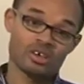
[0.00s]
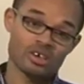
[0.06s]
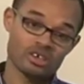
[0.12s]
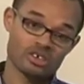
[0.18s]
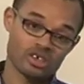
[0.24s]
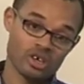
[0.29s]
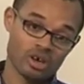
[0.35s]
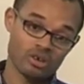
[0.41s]

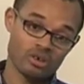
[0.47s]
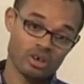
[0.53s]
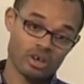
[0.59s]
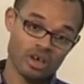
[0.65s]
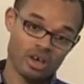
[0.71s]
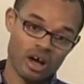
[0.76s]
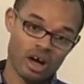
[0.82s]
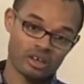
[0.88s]
So
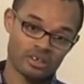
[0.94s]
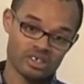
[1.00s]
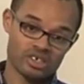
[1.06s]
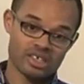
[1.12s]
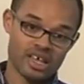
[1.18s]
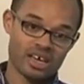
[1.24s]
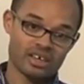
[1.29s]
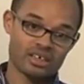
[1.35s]

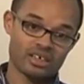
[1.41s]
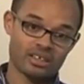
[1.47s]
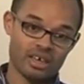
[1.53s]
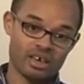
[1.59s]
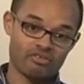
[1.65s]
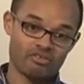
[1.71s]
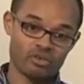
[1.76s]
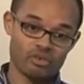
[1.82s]
understanding,
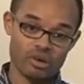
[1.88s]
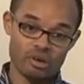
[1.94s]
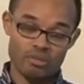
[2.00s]
therefore,